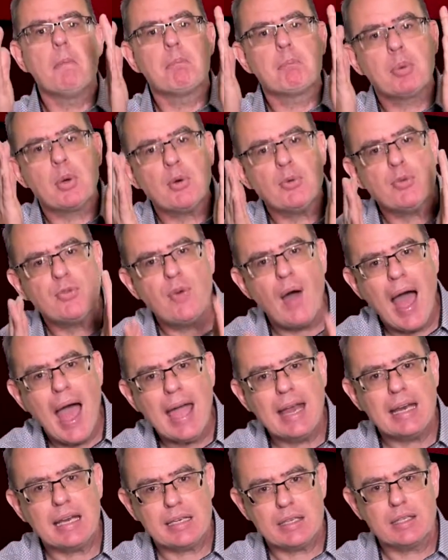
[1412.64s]

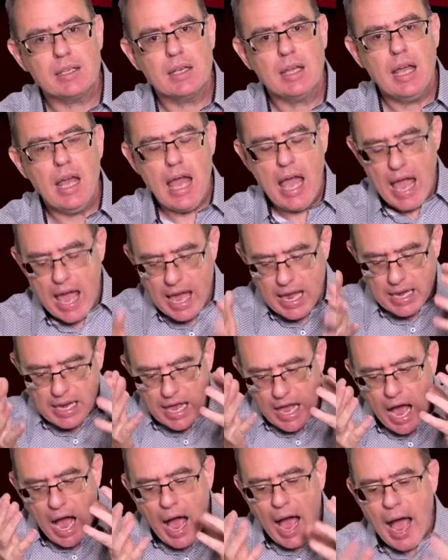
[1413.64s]
provided, and
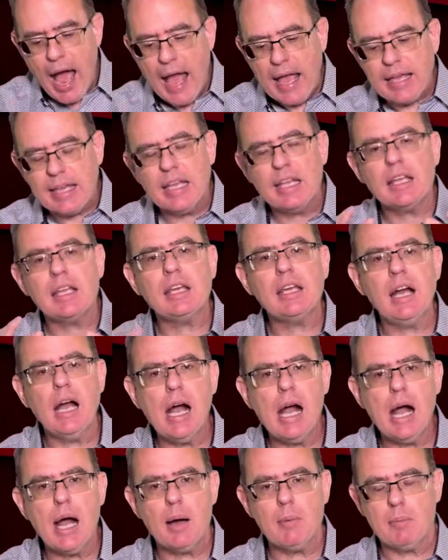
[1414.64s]
I can
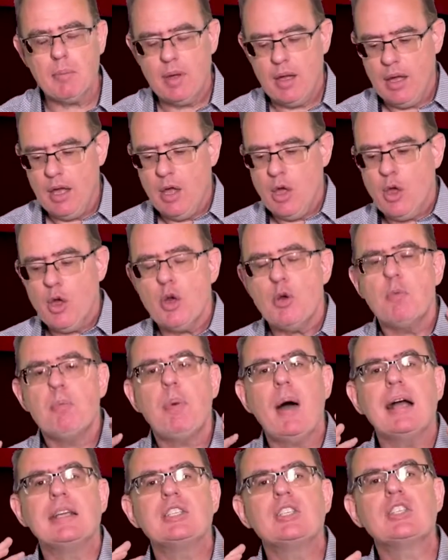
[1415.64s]
come
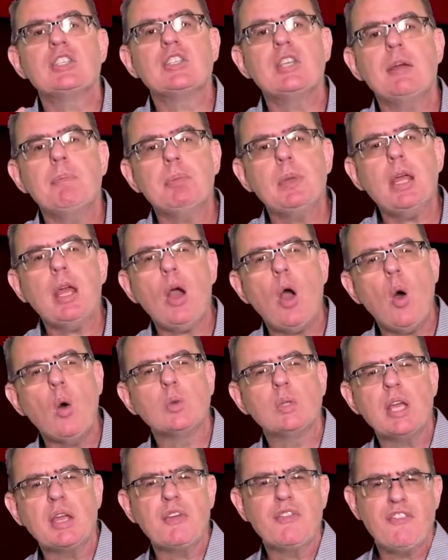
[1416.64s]
by simply
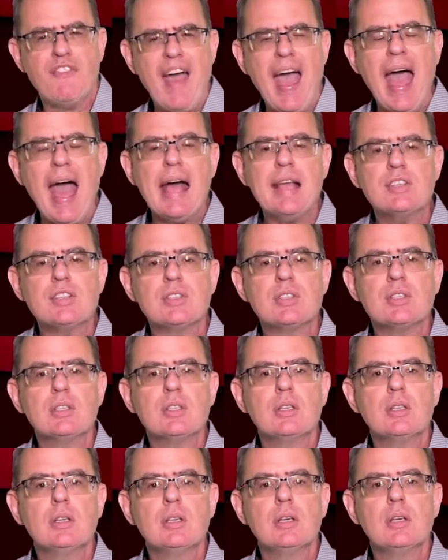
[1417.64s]
holding fast
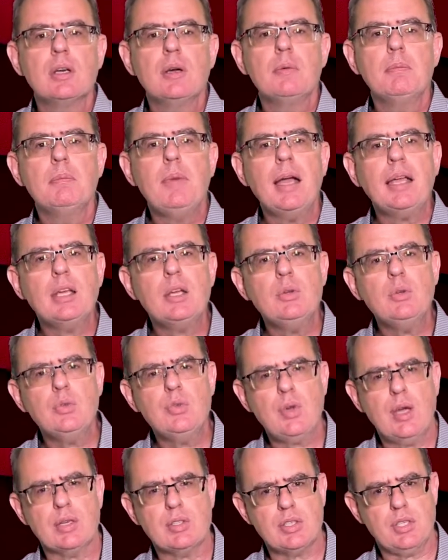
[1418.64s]
my
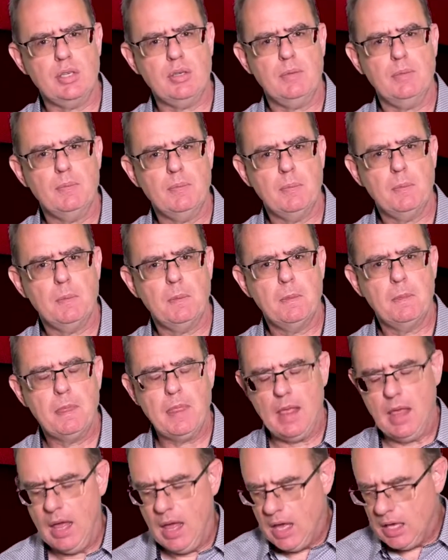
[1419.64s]
confession.
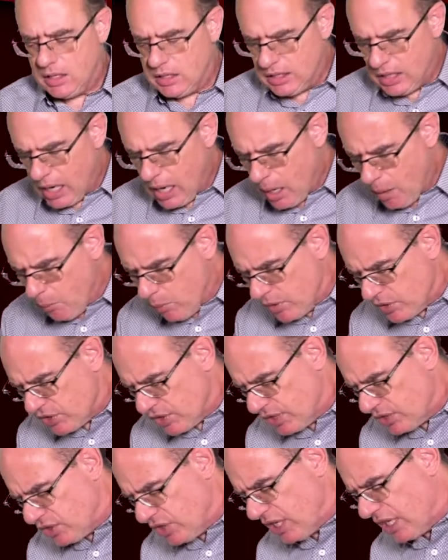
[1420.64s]
Come with
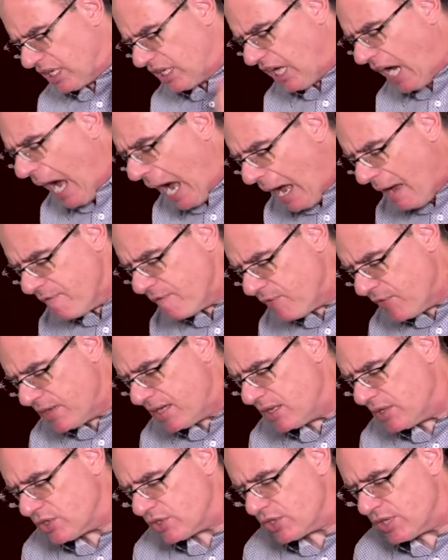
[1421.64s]
such a
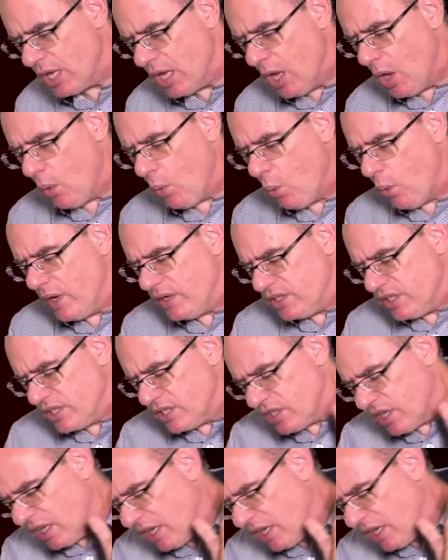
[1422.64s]
confidence, which is